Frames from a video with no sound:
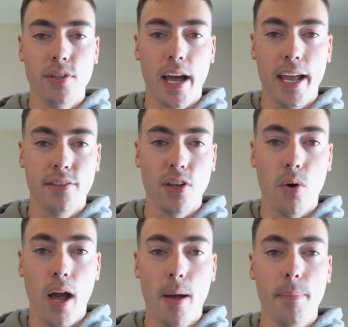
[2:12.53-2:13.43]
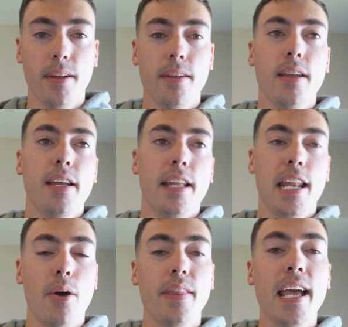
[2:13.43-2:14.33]
the ISO up.
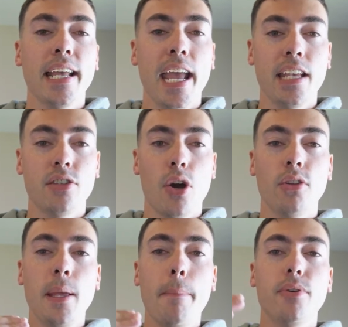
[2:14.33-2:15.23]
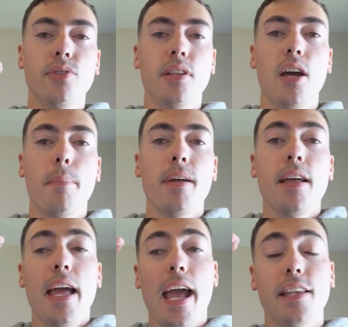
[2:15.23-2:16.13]
Now, in that case, only boost it
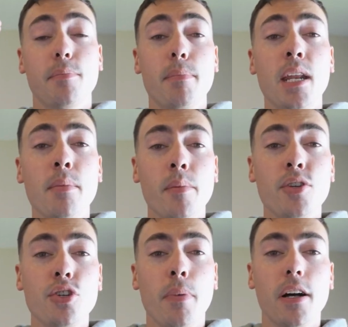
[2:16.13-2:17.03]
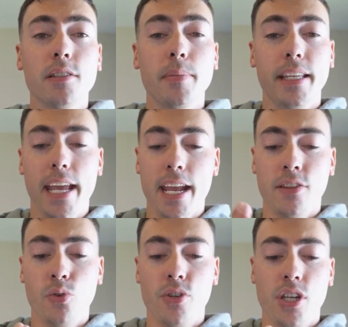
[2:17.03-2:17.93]
up as minimum as you possibly
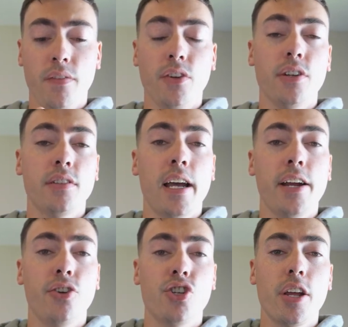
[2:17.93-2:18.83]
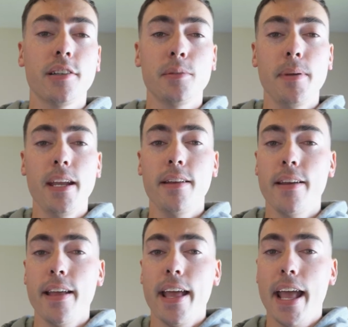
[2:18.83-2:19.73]
can to achieve your desired shutter speed
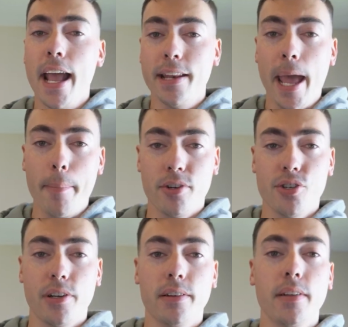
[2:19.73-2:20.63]
and aperture.